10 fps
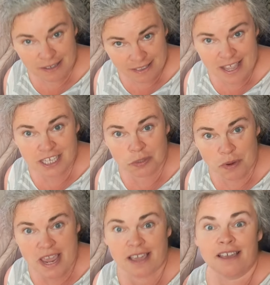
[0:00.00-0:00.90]
this
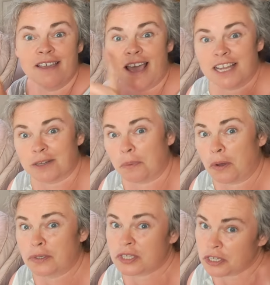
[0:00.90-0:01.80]
week as
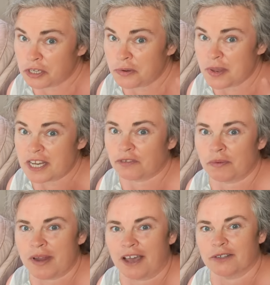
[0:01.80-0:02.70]
opposed to two weeks
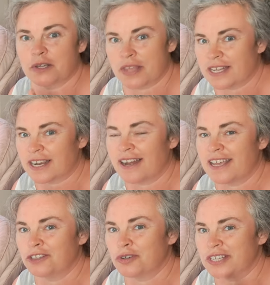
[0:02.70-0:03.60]
from now. So that's kind
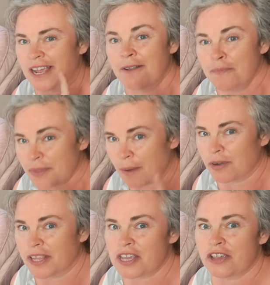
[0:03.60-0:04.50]
of interesting. I'm
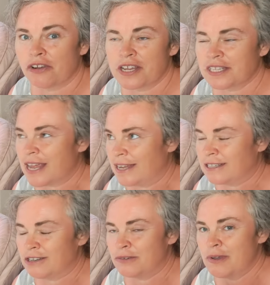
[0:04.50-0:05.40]
really curious
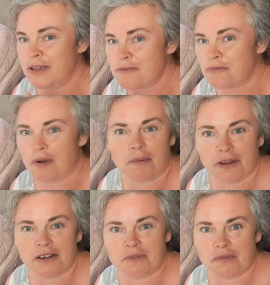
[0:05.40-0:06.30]
as to what
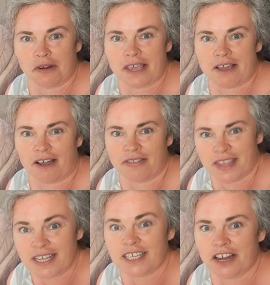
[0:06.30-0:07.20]
we're going to be working on
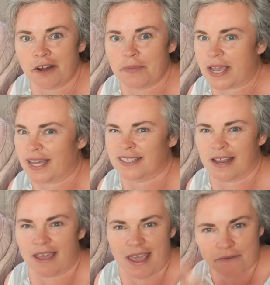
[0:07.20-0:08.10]
this year because
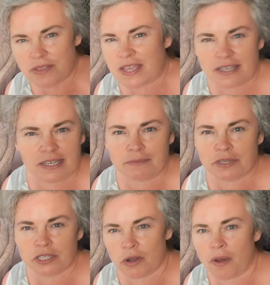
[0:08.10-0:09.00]
everything
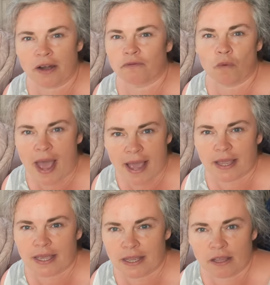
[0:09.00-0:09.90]
seems so out of
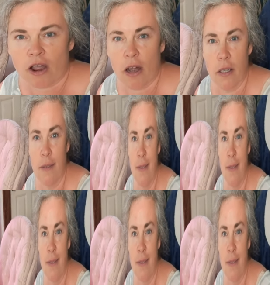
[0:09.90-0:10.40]
whack in the garden.